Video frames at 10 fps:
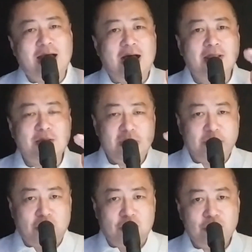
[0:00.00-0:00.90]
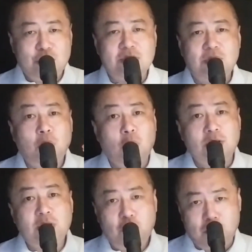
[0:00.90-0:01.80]
other people using
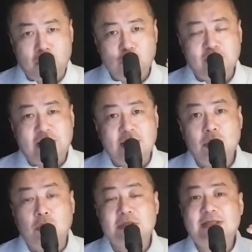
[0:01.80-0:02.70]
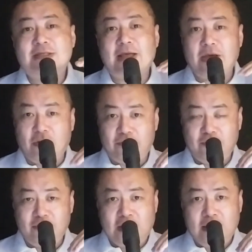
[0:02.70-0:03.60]
what will motivate yourself?
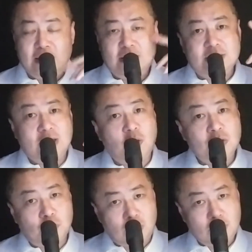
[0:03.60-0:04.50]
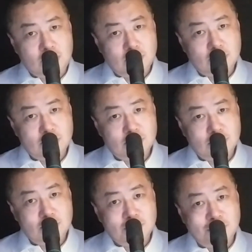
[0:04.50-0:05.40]
Does it always work?
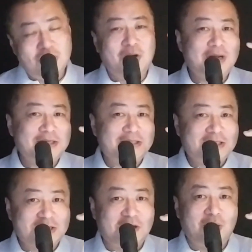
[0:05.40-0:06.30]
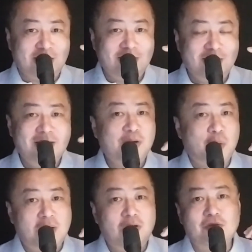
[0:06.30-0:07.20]
Not necessarily.
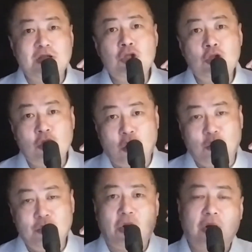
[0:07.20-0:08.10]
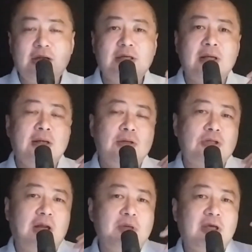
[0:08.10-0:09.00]
Quite often, no. All right.
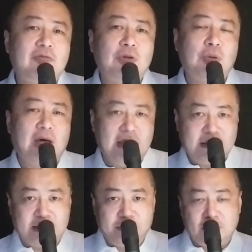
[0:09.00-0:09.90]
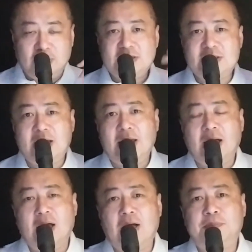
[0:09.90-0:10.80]
So let me give you an example. Let's say
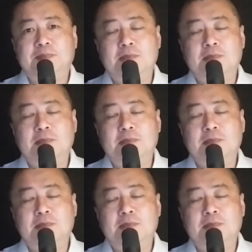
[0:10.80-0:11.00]
I'm